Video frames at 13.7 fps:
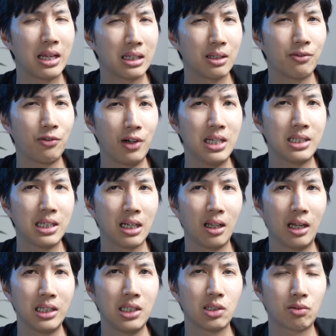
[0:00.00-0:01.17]
the phrase that a lot
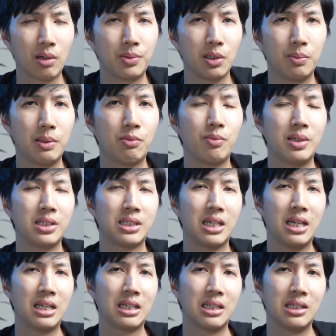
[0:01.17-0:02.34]
of these crypto people have been
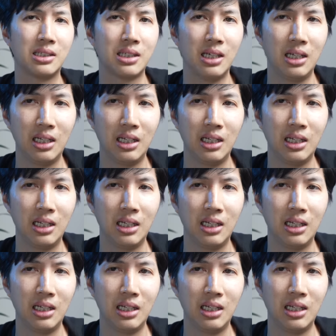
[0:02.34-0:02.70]
saying is,